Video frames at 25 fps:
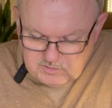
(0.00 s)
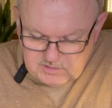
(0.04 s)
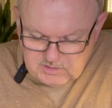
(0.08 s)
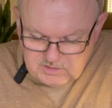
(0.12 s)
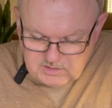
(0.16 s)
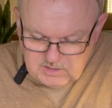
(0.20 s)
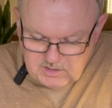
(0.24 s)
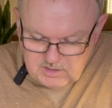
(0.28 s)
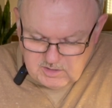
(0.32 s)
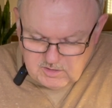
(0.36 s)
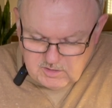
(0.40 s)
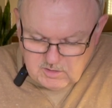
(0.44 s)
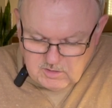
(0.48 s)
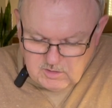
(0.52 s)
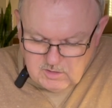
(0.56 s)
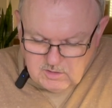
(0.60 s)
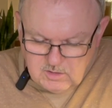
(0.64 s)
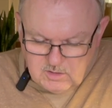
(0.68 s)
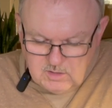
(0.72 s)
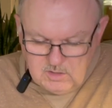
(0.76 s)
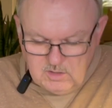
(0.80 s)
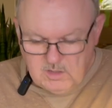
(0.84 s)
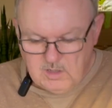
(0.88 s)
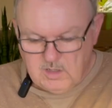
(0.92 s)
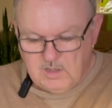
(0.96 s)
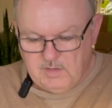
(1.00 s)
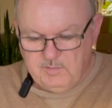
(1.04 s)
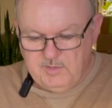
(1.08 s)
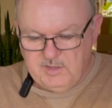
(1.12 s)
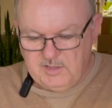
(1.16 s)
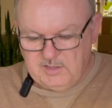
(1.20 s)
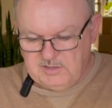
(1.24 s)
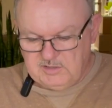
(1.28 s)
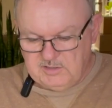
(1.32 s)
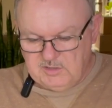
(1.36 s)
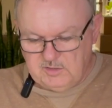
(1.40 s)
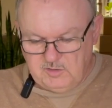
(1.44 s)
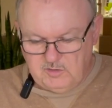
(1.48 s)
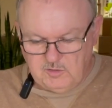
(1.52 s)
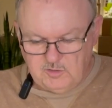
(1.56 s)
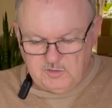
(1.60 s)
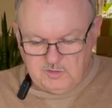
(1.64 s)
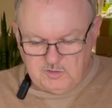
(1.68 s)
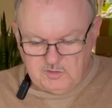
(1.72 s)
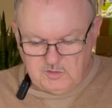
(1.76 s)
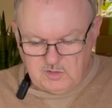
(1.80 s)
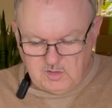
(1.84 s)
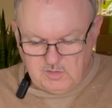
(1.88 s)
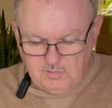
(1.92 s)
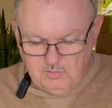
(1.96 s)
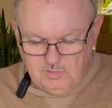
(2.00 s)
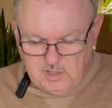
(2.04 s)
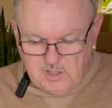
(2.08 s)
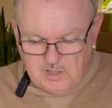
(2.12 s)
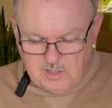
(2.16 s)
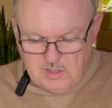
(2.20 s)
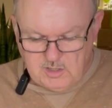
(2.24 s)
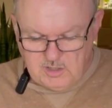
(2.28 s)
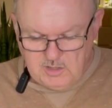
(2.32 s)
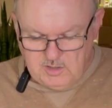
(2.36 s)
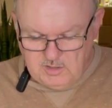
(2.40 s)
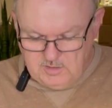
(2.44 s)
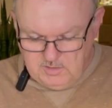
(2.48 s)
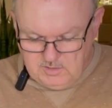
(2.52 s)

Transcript: together on my Eccentric Star block.